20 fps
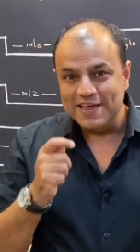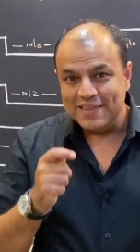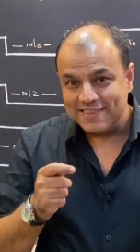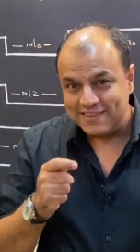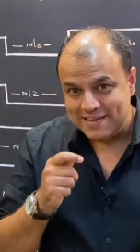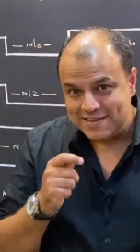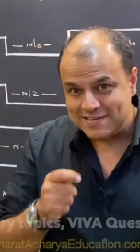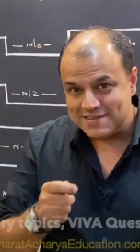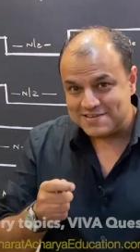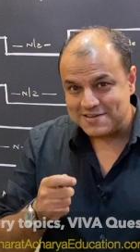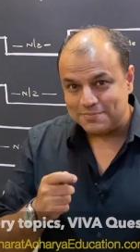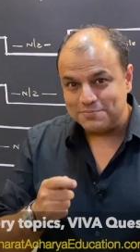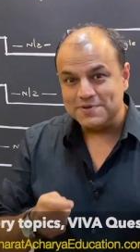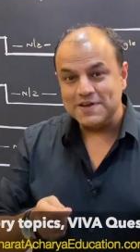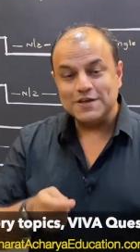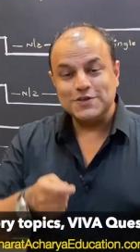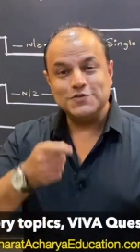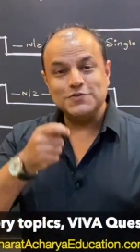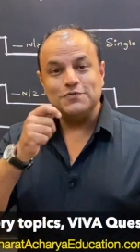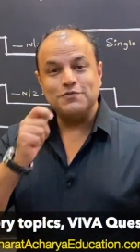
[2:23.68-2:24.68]
These
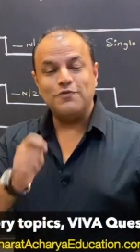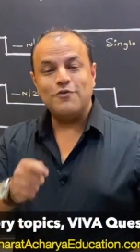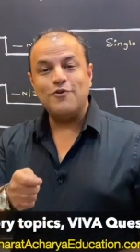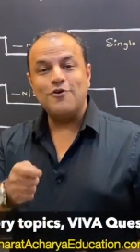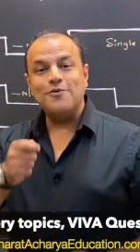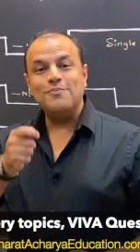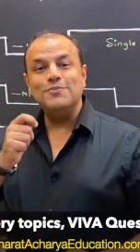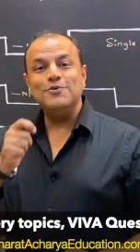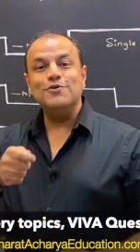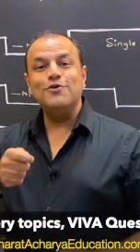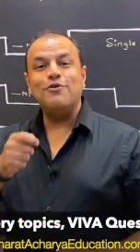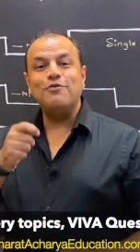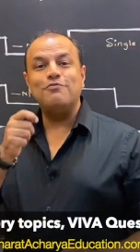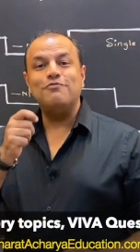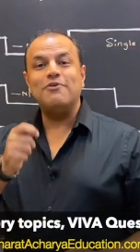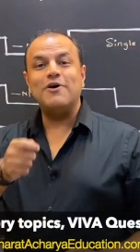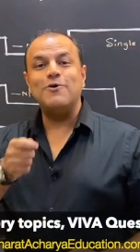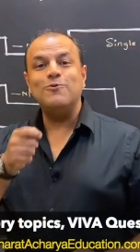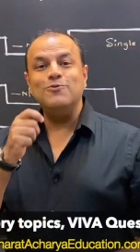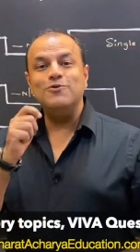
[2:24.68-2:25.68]
subjects form your
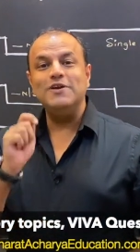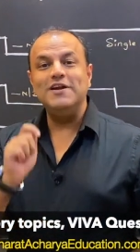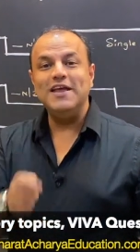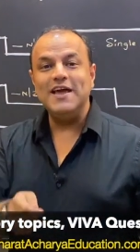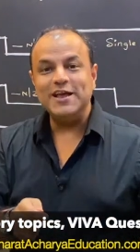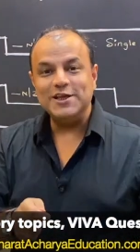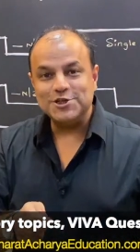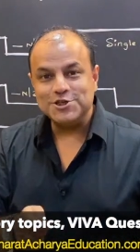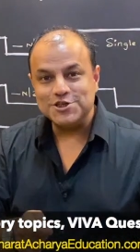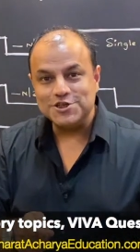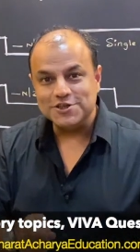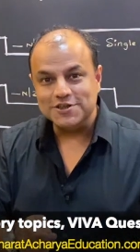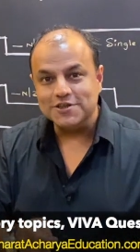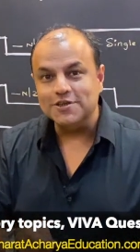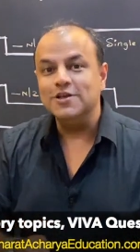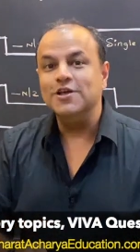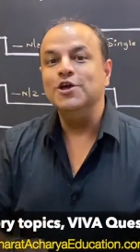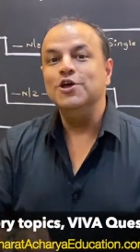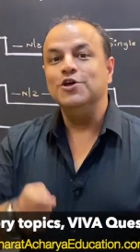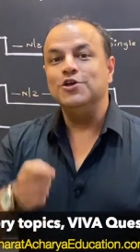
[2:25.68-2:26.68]

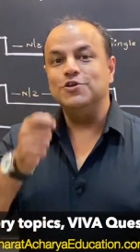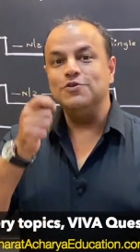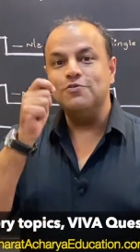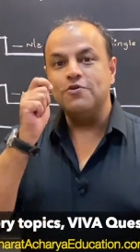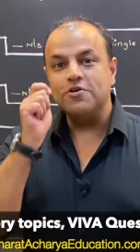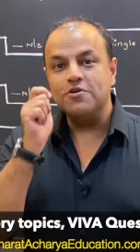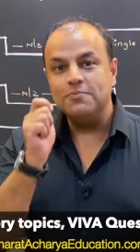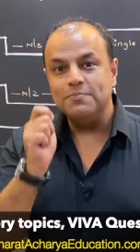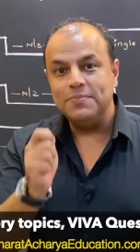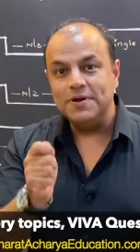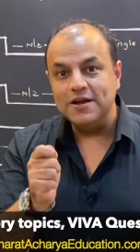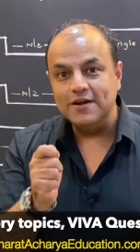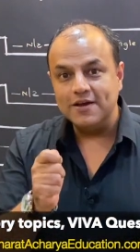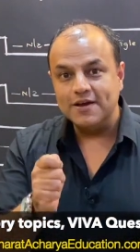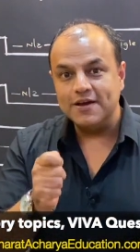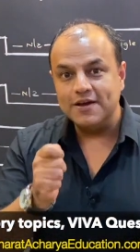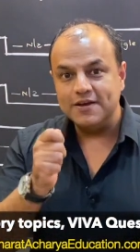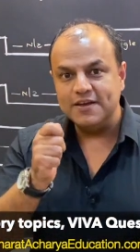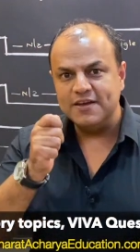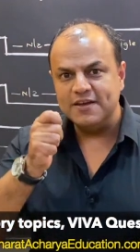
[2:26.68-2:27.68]
foundation. You want to build a
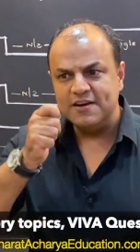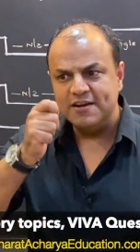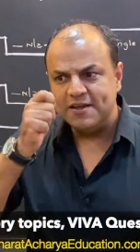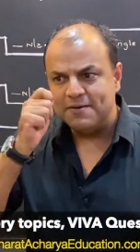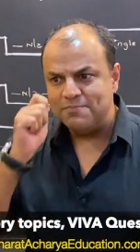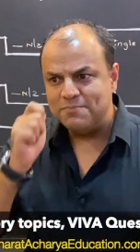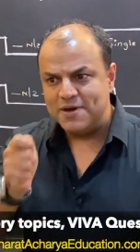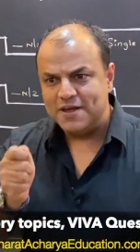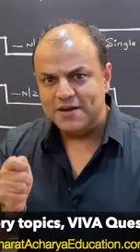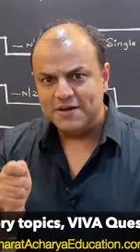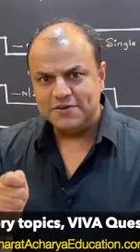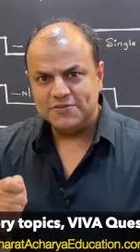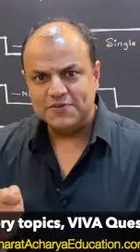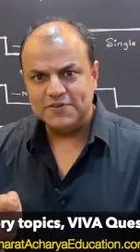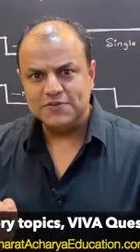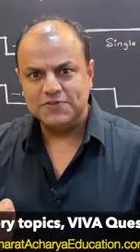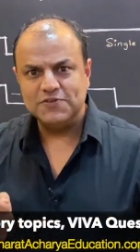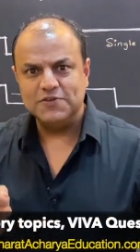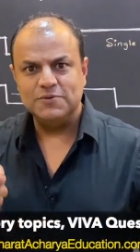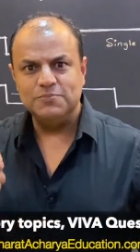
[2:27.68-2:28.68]
career in embedded
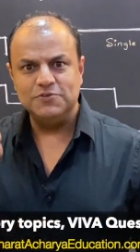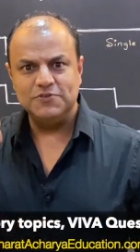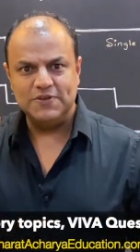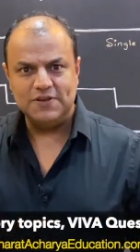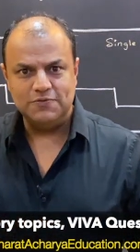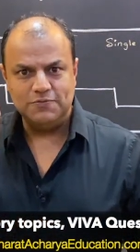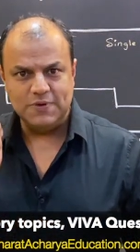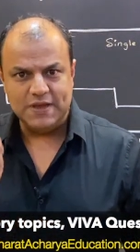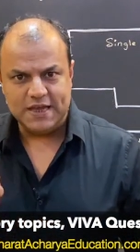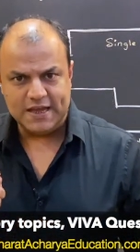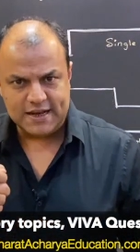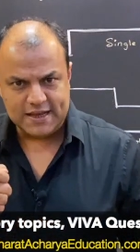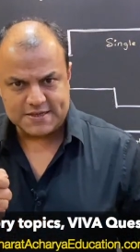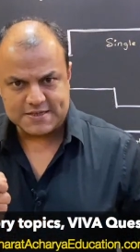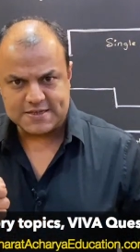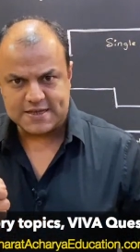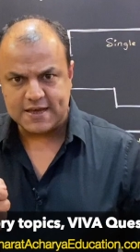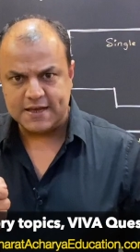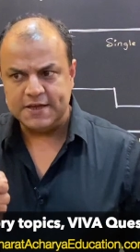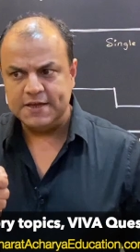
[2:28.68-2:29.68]
systems, in
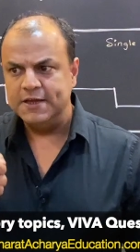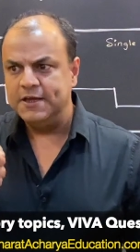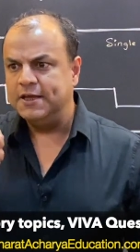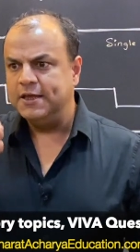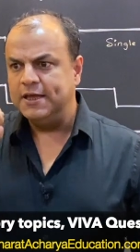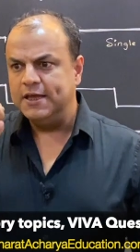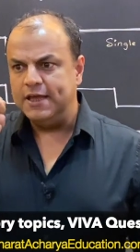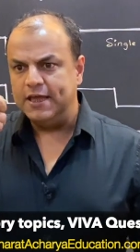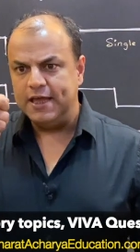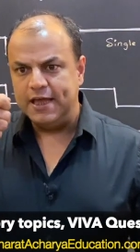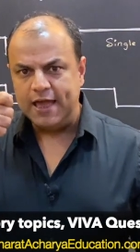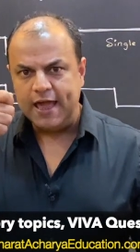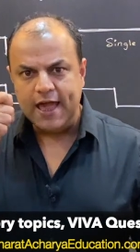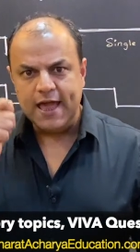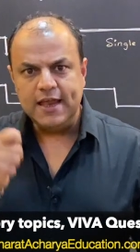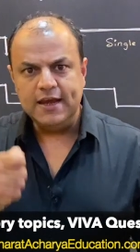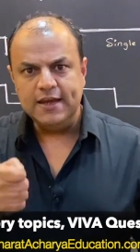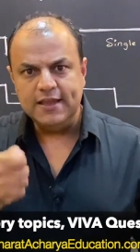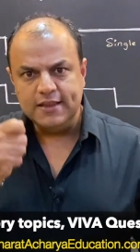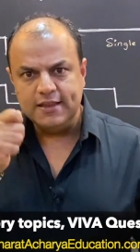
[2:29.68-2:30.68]
VLSI,
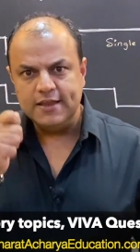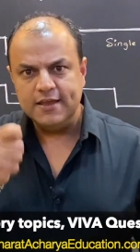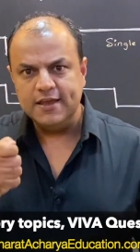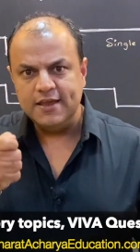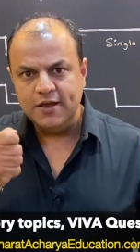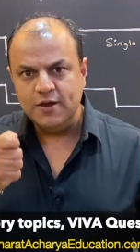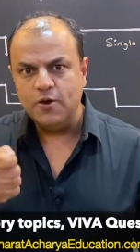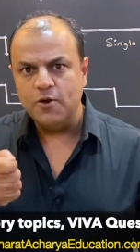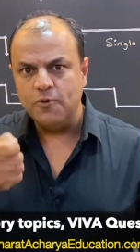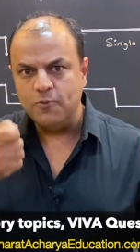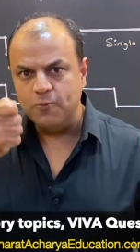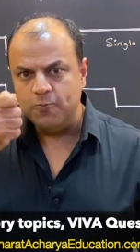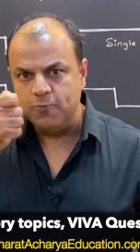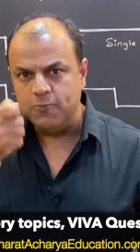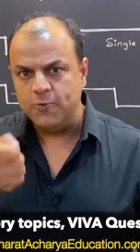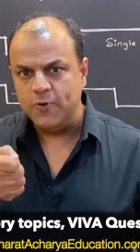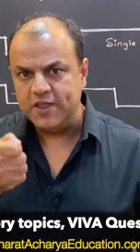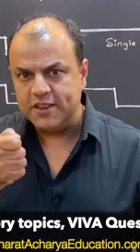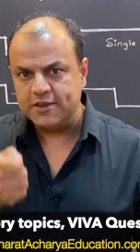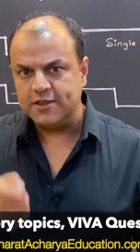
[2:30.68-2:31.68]
anything
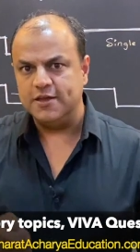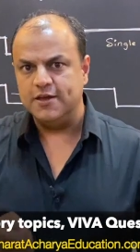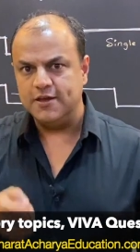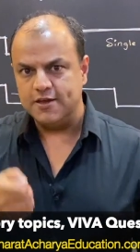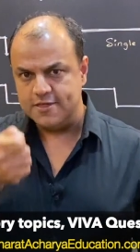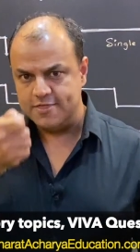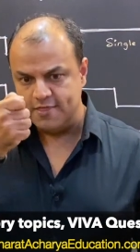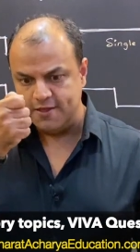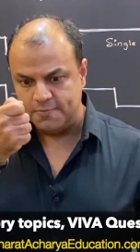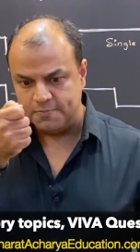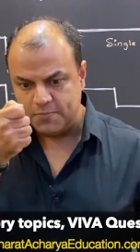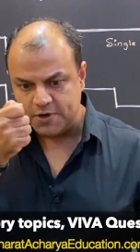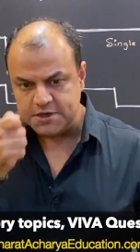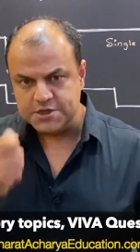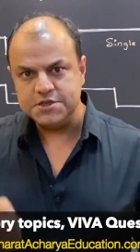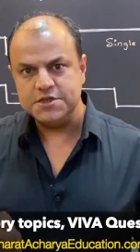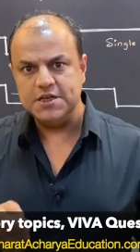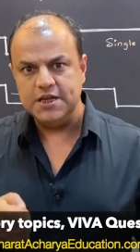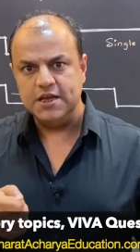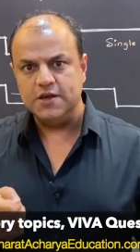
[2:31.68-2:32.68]
with the
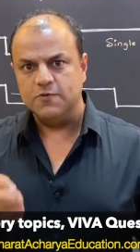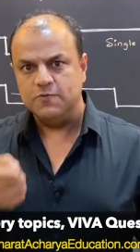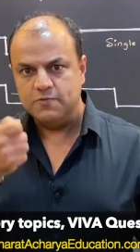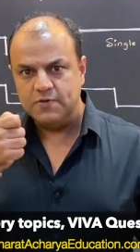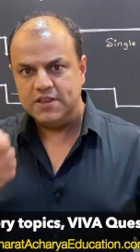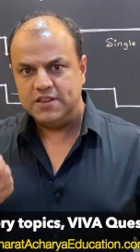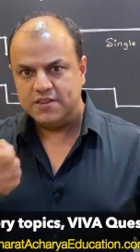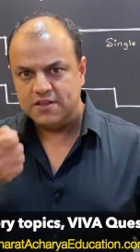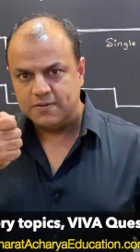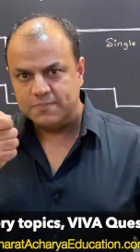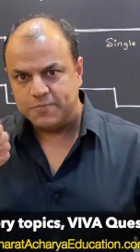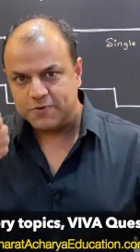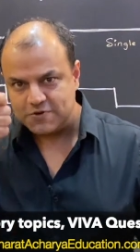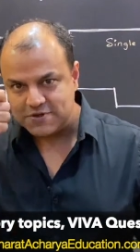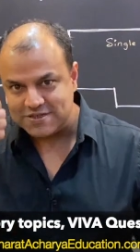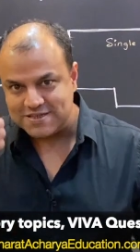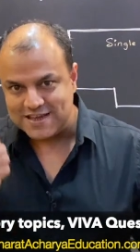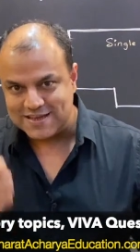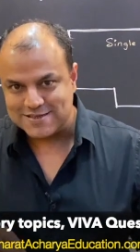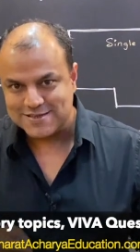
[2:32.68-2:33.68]
machine, with the
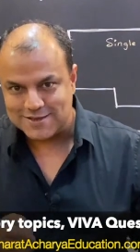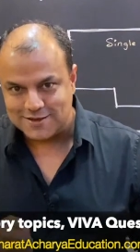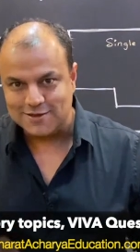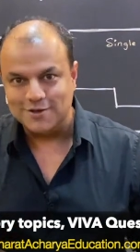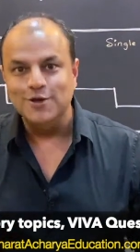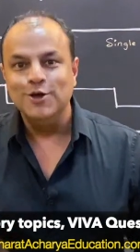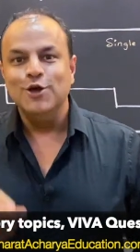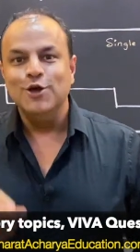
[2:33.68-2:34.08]
processor.